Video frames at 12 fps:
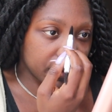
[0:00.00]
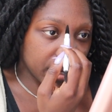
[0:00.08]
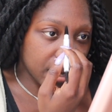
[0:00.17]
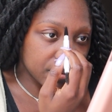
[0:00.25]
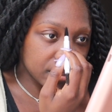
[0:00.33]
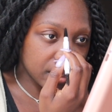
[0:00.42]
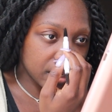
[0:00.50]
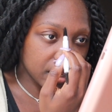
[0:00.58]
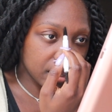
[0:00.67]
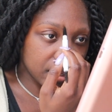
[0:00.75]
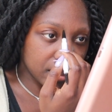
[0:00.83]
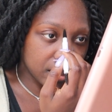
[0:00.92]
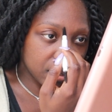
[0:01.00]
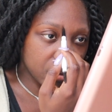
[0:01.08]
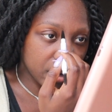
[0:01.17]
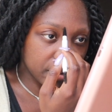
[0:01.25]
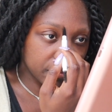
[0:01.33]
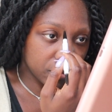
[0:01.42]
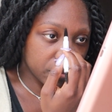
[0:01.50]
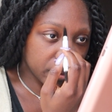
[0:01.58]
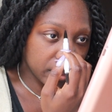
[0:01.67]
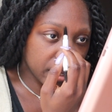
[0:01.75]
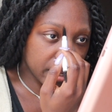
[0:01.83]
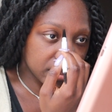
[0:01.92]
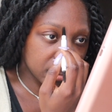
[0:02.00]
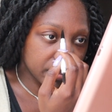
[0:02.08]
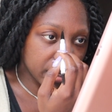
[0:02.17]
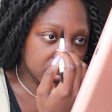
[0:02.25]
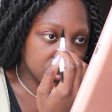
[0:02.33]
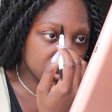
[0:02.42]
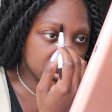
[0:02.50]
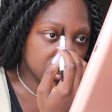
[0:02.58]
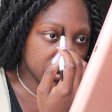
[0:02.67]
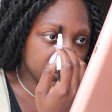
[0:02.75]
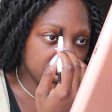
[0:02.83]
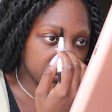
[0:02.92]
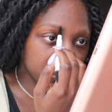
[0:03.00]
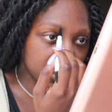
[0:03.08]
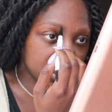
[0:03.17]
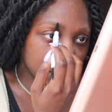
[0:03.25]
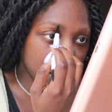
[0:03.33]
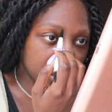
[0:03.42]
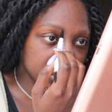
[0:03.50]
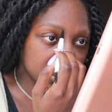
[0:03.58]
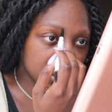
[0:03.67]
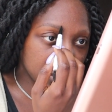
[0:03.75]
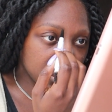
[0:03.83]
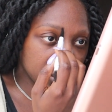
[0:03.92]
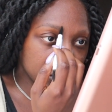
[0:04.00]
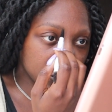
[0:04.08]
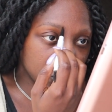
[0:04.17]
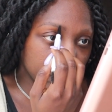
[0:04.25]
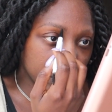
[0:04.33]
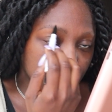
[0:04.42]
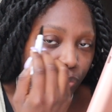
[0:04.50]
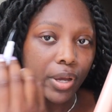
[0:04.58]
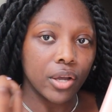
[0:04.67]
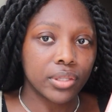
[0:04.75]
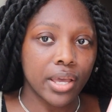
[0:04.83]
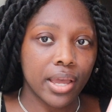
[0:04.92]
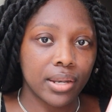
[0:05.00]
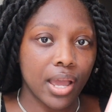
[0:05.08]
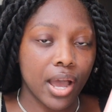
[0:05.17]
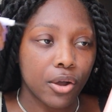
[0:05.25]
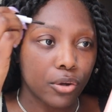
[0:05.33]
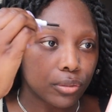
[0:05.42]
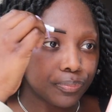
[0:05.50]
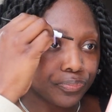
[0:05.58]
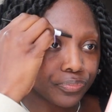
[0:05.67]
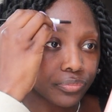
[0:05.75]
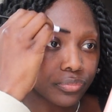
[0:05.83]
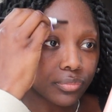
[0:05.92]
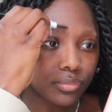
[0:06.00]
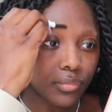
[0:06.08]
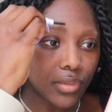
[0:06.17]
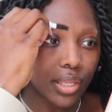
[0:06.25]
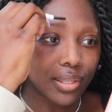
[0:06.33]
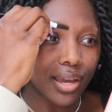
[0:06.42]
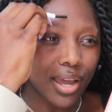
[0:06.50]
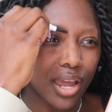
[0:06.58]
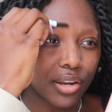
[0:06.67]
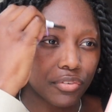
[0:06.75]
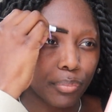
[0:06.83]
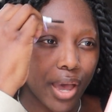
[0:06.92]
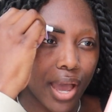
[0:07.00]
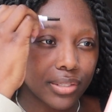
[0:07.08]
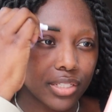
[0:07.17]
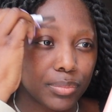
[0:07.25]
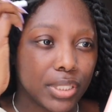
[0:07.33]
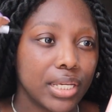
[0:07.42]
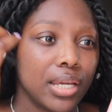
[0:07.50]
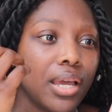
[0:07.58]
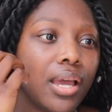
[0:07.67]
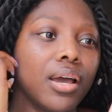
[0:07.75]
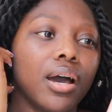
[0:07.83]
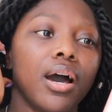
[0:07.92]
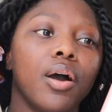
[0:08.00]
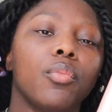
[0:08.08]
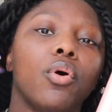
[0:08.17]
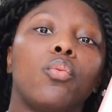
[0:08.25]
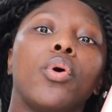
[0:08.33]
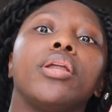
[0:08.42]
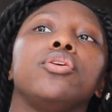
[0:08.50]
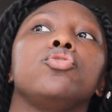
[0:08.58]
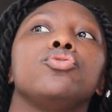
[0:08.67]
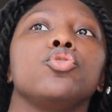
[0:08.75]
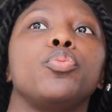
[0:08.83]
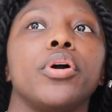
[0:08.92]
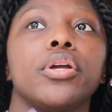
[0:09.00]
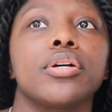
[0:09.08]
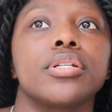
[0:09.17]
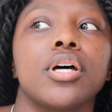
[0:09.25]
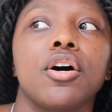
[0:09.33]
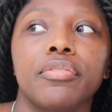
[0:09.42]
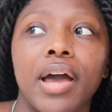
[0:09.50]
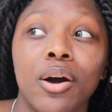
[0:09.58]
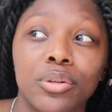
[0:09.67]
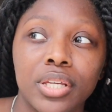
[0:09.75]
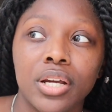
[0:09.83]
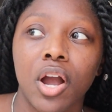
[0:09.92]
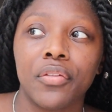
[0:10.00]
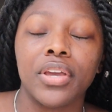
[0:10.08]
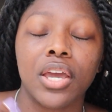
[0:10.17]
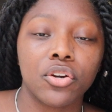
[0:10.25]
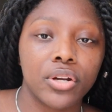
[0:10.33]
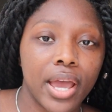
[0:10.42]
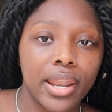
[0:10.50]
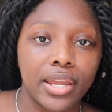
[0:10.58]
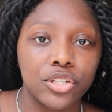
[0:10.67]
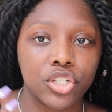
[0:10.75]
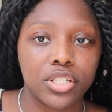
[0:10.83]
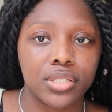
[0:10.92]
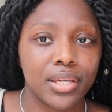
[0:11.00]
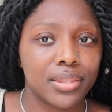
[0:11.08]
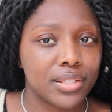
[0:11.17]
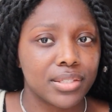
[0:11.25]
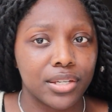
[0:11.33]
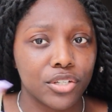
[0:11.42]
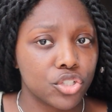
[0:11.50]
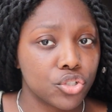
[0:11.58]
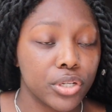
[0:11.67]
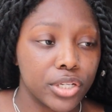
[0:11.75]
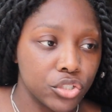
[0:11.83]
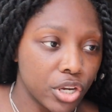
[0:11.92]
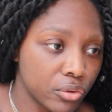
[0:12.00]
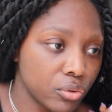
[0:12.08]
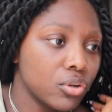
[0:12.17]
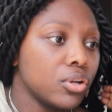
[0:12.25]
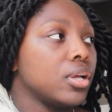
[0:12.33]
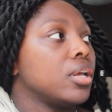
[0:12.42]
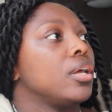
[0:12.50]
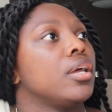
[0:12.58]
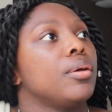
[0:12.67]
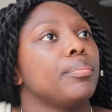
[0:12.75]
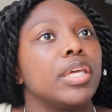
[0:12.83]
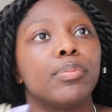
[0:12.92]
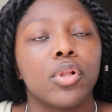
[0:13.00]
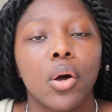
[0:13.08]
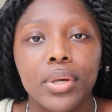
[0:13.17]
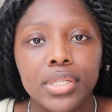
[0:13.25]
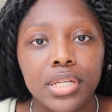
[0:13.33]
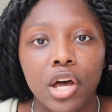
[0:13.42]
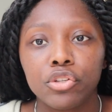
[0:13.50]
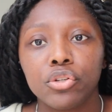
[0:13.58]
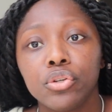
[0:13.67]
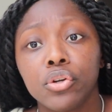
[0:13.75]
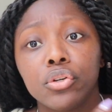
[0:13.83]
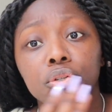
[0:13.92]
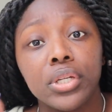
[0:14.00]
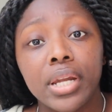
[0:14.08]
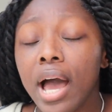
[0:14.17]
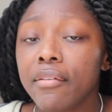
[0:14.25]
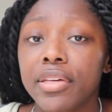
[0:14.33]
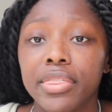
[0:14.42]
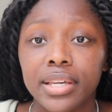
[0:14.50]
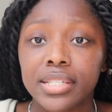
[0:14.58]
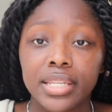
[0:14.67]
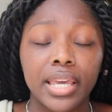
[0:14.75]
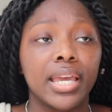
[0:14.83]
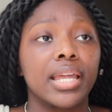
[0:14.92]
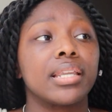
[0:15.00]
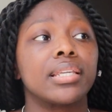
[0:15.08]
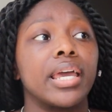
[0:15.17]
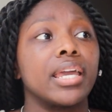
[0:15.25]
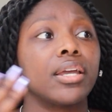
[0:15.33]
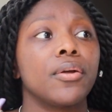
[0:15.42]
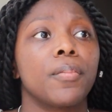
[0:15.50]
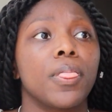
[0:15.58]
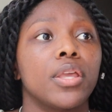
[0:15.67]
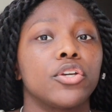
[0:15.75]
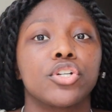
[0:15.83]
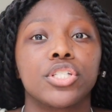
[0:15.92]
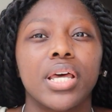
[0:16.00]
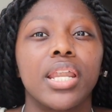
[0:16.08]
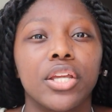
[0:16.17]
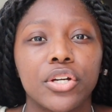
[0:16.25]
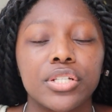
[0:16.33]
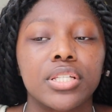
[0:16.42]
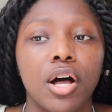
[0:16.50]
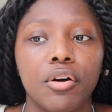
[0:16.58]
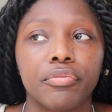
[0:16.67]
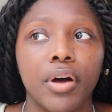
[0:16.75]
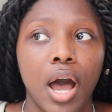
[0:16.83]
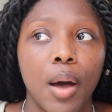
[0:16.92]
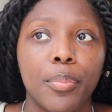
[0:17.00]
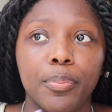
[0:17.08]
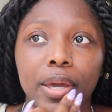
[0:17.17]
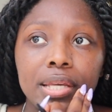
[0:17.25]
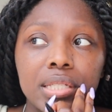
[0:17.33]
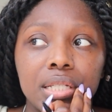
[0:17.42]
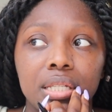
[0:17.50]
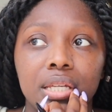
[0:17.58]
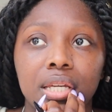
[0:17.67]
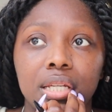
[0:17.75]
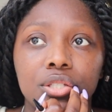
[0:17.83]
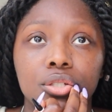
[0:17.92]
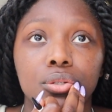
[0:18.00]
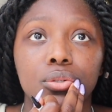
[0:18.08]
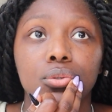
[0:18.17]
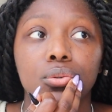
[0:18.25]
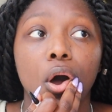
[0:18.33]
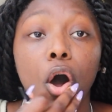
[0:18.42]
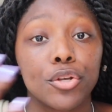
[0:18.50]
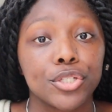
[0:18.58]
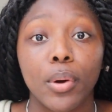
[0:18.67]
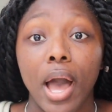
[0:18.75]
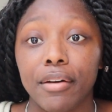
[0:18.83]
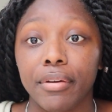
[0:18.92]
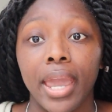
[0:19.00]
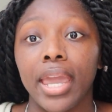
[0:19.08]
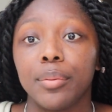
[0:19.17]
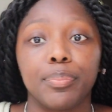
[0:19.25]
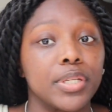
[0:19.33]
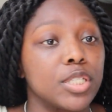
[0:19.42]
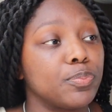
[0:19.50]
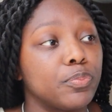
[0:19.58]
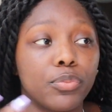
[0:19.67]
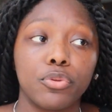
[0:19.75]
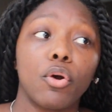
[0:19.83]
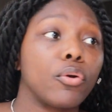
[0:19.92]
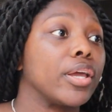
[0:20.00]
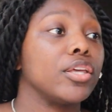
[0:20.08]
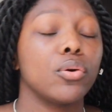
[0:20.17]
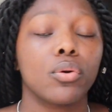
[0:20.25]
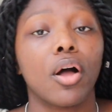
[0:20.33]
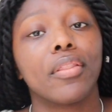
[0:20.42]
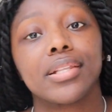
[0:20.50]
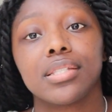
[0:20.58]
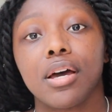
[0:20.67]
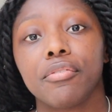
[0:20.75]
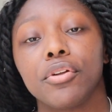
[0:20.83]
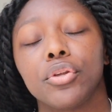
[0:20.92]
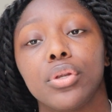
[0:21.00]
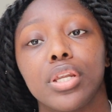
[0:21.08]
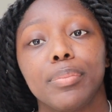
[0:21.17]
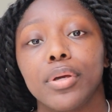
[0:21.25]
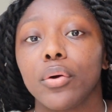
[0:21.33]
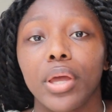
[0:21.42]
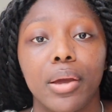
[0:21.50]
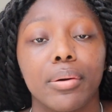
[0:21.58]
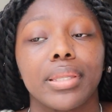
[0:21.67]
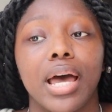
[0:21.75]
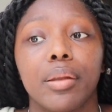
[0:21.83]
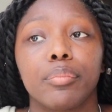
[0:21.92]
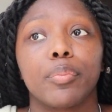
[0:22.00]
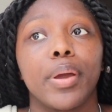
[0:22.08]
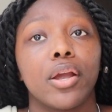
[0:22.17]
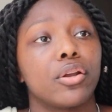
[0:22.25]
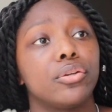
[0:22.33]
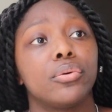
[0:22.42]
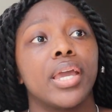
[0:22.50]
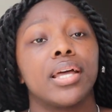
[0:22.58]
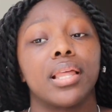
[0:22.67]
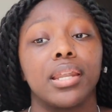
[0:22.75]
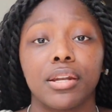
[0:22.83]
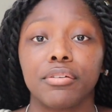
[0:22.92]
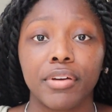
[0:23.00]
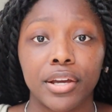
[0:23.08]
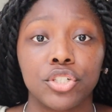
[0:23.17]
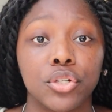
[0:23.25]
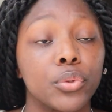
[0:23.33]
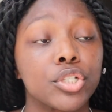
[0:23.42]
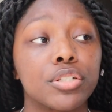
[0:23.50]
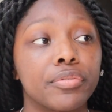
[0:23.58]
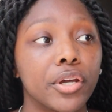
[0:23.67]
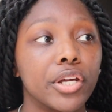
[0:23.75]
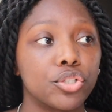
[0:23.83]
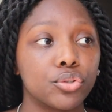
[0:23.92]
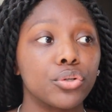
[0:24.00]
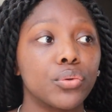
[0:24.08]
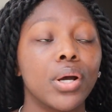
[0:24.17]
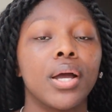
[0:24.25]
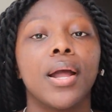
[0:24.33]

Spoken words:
Like I was getting quite a few really nasty messages, and I've never really talked too much about that and how that kind of impacted me. When you do put yourself out there on the internet and just in this industry in general, people always tell you, you know, you need to have thick skin, like you're setting yourself up basically to also have hate be thrown at you and all that stuff, and you need to be okay with that and prepared, and you can't let it affect you, which is very true.